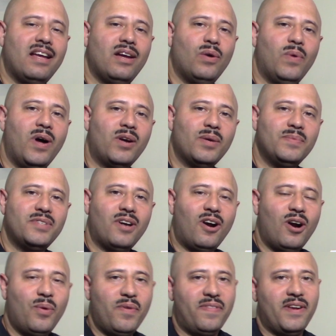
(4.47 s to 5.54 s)
Welcome to
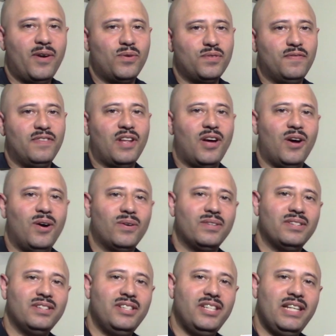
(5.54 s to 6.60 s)
Art with Errol's vlog.
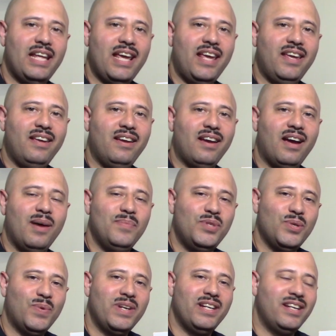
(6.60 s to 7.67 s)
Today I'm
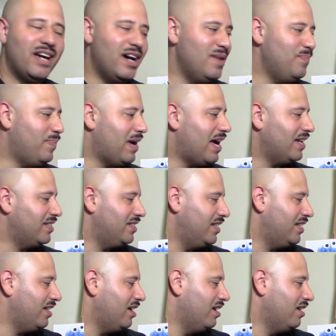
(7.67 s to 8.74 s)
doing an
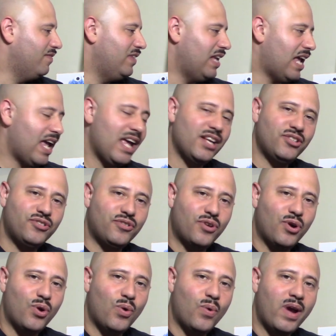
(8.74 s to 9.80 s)
unboxing of the
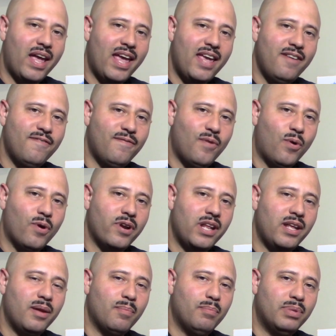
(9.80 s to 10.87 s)
Astro
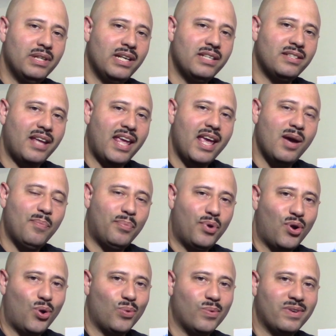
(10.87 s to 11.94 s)
A40 MixAmp
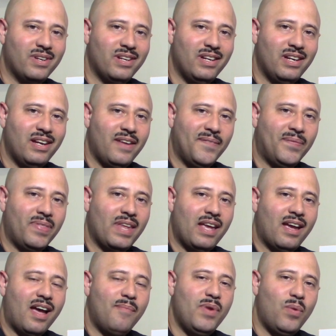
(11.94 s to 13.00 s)
Pro.
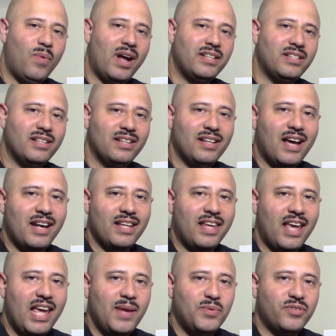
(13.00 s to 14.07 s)
I've been watching a lot of
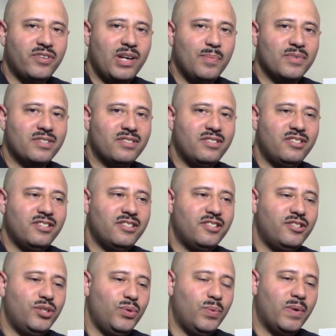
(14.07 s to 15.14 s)
game streamers
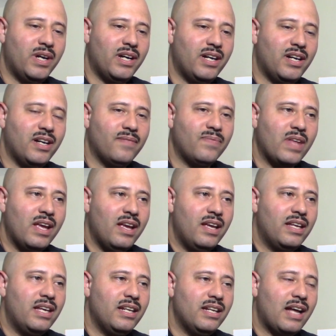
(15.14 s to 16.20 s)
just to
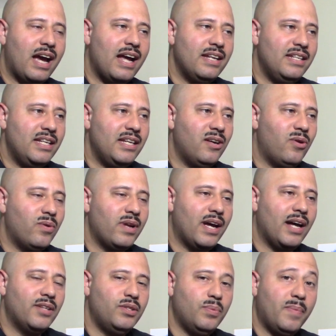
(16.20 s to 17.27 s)
get an idea on
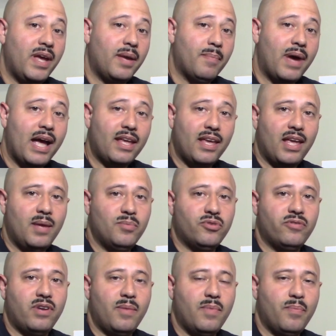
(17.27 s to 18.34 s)
how to make my game
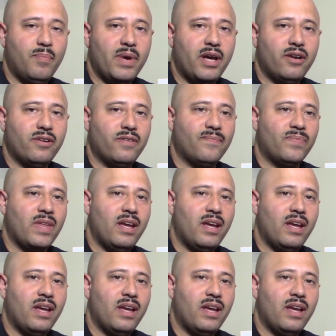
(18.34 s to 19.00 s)
streaming better.